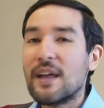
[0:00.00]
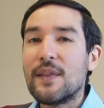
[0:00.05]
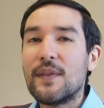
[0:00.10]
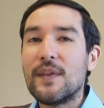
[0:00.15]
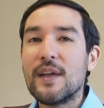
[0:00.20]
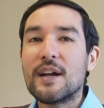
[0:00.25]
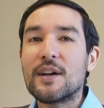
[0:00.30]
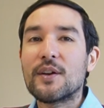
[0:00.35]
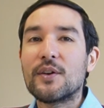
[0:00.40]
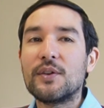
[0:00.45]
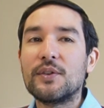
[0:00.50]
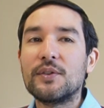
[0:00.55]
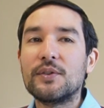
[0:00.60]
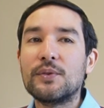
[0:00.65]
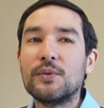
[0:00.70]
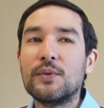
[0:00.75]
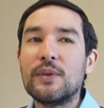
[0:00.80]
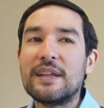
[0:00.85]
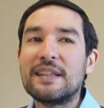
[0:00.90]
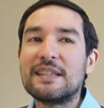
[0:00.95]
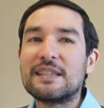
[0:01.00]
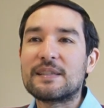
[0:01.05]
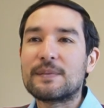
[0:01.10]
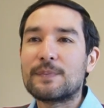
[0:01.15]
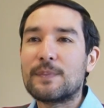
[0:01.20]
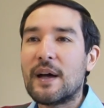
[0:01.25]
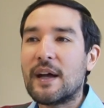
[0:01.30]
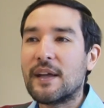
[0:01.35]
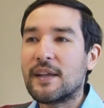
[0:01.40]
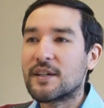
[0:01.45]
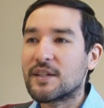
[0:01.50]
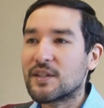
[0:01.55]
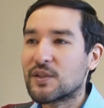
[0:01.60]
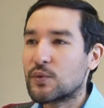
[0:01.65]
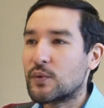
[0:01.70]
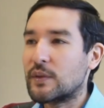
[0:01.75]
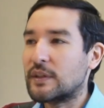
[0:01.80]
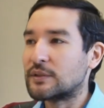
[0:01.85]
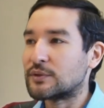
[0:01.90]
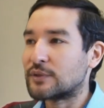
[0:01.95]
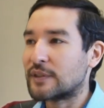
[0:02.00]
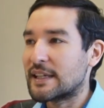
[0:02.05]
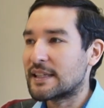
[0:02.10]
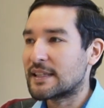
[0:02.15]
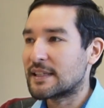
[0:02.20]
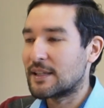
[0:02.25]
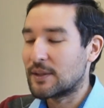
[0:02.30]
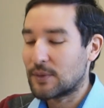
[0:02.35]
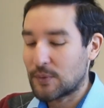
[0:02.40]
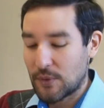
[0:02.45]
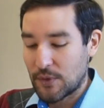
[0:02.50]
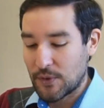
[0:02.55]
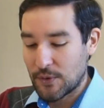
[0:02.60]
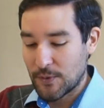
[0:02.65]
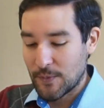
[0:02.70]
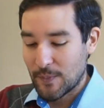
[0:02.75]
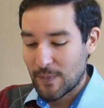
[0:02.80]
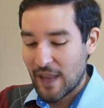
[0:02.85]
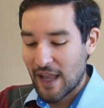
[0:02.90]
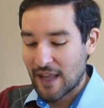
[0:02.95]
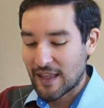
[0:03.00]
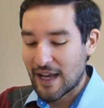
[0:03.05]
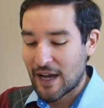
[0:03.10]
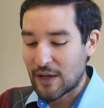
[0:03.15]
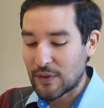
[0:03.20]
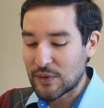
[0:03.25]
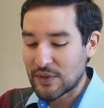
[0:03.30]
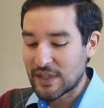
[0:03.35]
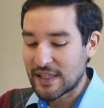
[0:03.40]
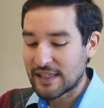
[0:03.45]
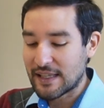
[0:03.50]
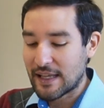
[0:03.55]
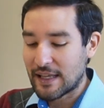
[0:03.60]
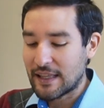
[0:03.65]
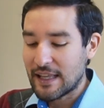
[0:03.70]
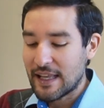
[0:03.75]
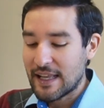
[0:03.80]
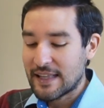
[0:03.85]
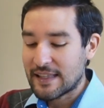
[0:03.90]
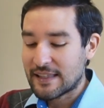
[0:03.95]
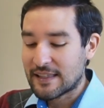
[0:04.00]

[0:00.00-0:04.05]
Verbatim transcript: They are going to inspire sweet rest into you. And how does he say it?